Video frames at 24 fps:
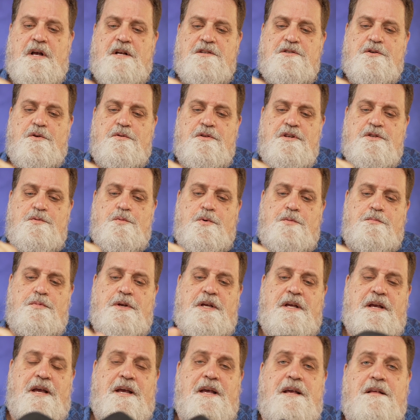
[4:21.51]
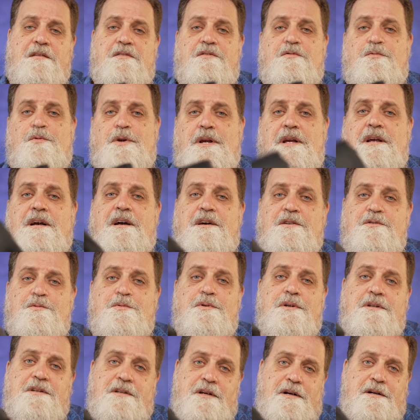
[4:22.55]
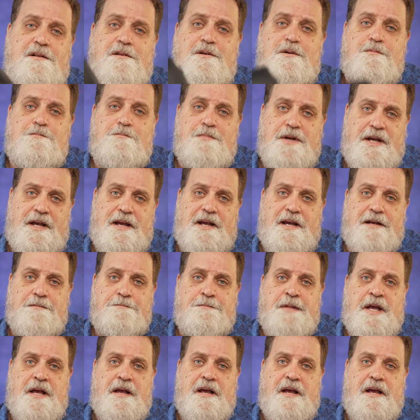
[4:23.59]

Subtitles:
So this would be a $300 bag.